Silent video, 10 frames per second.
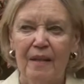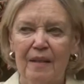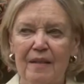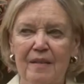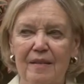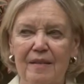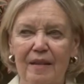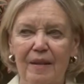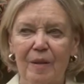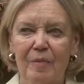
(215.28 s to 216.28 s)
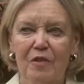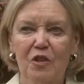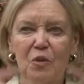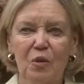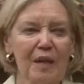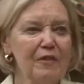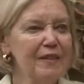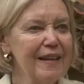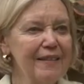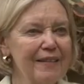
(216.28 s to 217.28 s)
is school-level
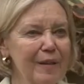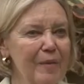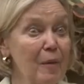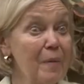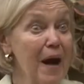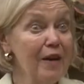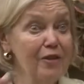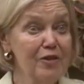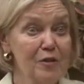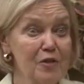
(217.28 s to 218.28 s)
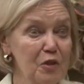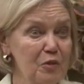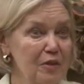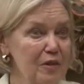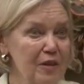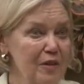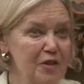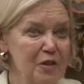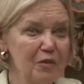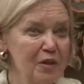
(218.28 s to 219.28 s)
data about patterns of
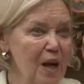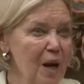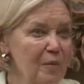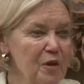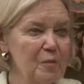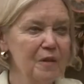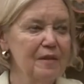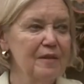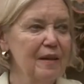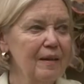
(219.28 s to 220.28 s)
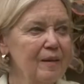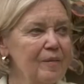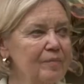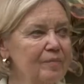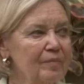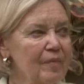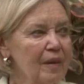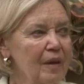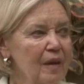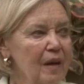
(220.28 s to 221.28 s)
student accomplishment.
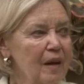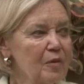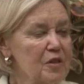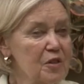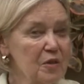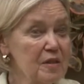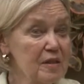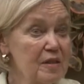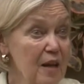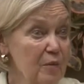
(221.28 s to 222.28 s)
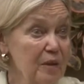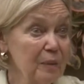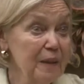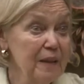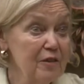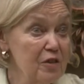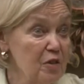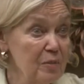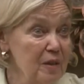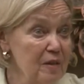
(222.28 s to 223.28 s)
Are resources equitably
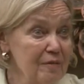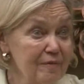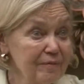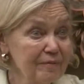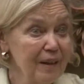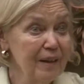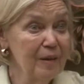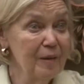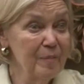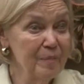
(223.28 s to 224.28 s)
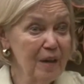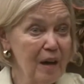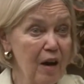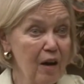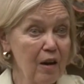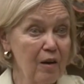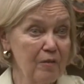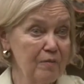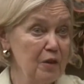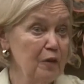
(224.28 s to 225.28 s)
distributed?
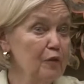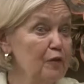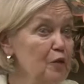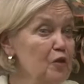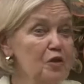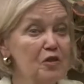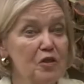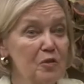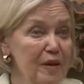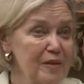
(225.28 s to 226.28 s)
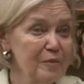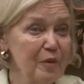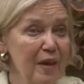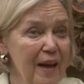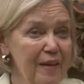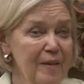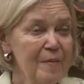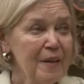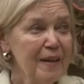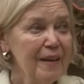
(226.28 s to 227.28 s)
Are different futures addressed with that?
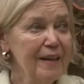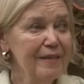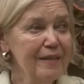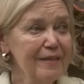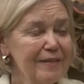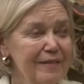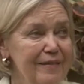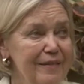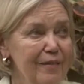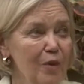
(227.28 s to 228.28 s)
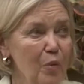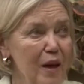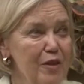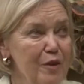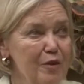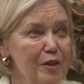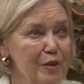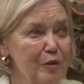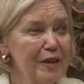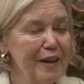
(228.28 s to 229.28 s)
And the way those
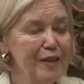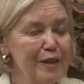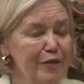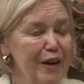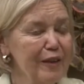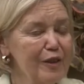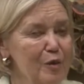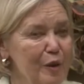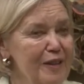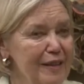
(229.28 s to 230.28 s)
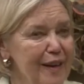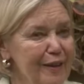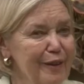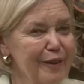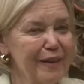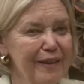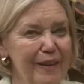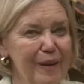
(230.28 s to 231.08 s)
three kinds of knowledge work together